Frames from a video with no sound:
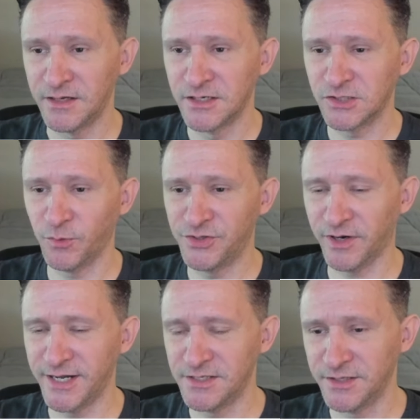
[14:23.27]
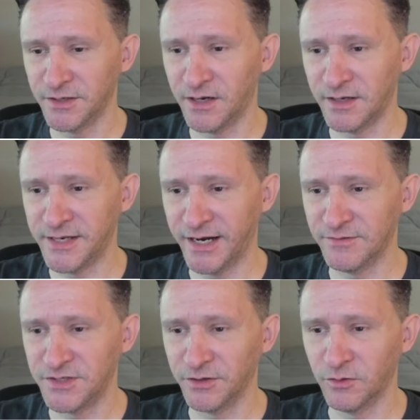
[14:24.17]
So we tried negative
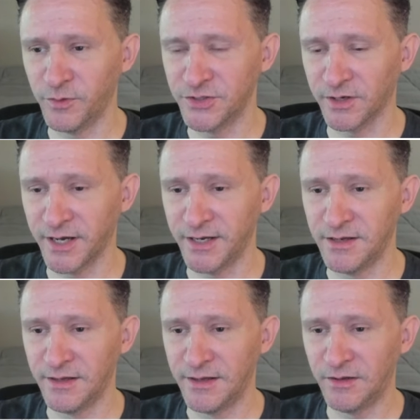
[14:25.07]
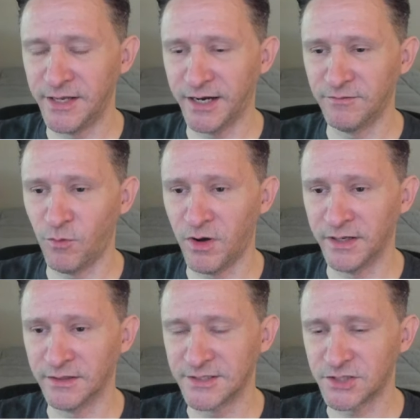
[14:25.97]
0, we tried negative
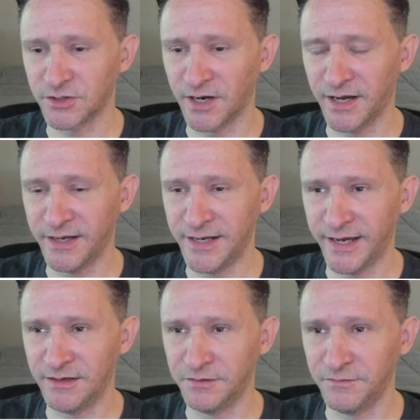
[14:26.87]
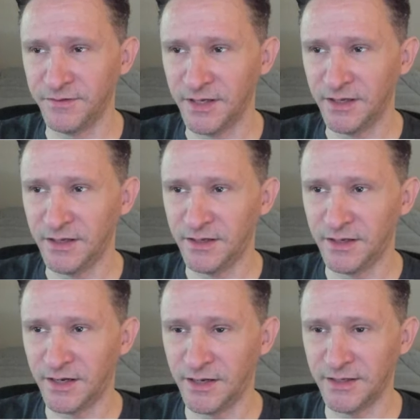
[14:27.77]
1. Let's try negative,
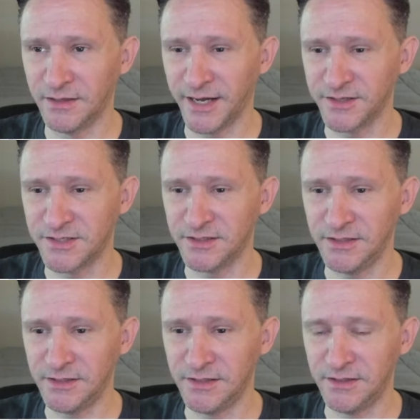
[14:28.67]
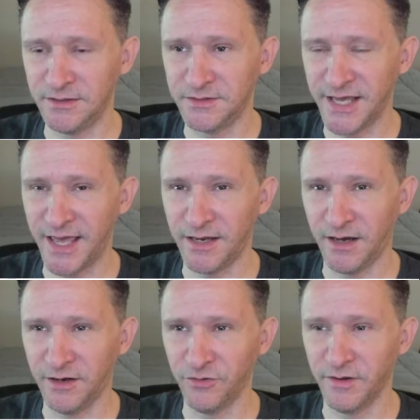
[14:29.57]
I could see 10,
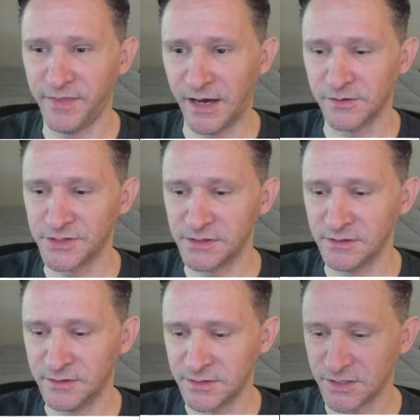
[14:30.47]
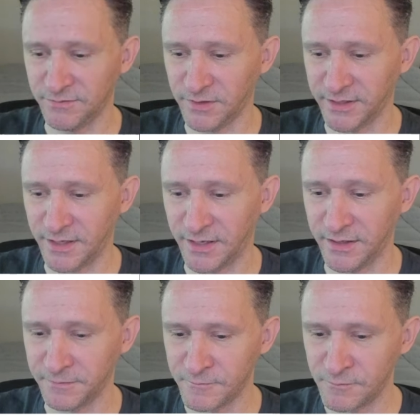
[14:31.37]
100, 1,000, stuff like
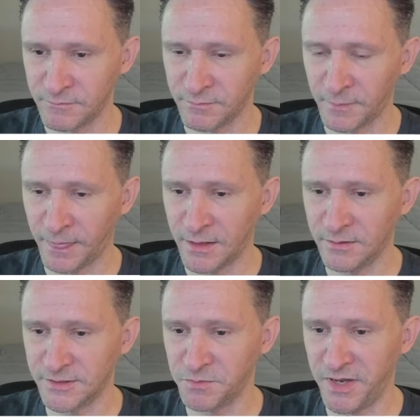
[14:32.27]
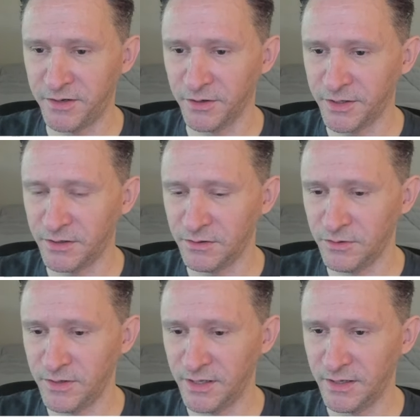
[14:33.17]
that. Let's make our
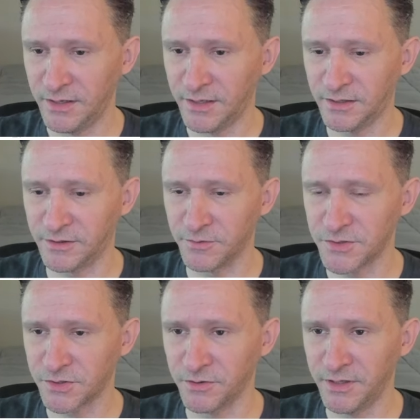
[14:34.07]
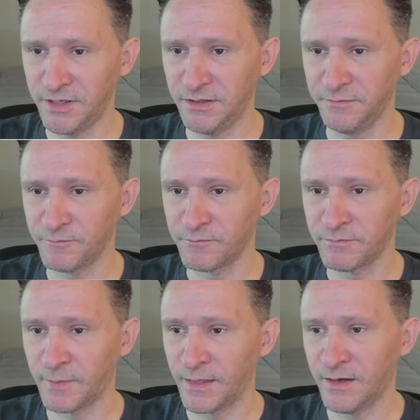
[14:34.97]
code, clear the screen,
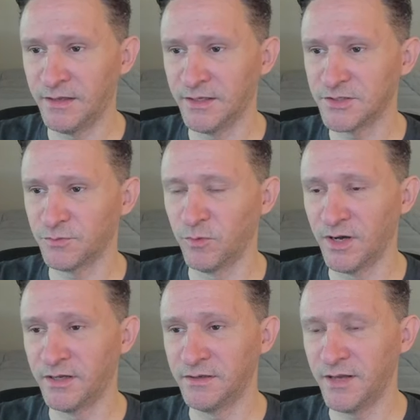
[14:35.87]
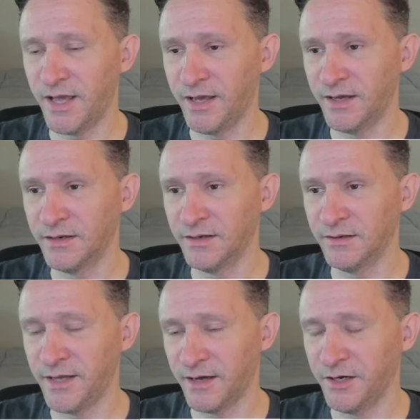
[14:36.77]
and let's run. And
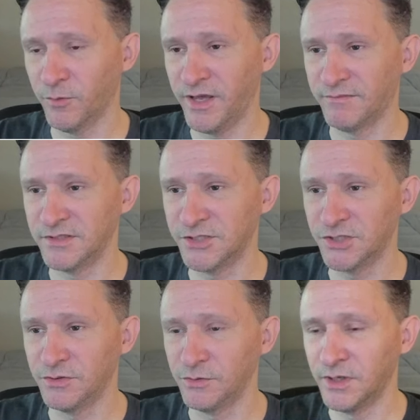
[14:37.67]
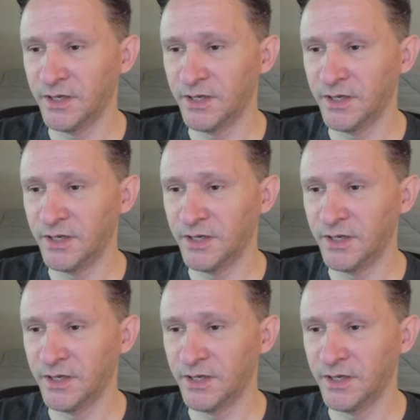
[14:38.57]
yeah, here we have an issue,